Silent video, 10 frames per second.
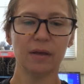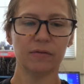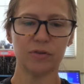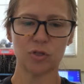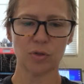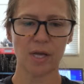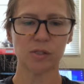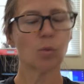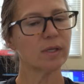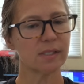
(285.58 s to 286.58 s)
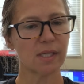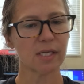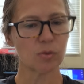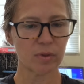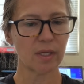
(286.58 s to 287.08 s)
visualize what's
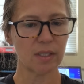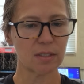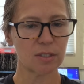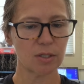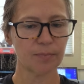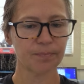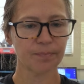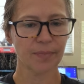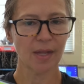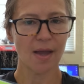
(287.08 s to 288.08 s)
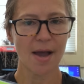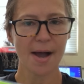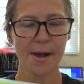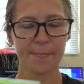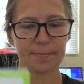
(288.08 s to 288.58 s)
next, what they need to do.
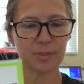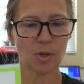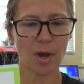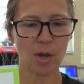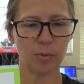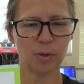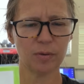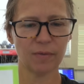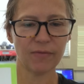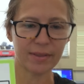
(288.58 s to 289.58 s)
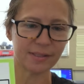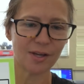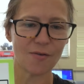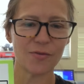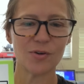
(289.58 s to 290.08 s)
So I hope you could find this
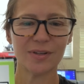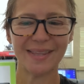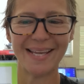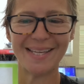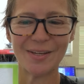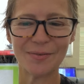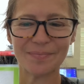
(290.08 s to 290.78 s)
helpful. Thank you.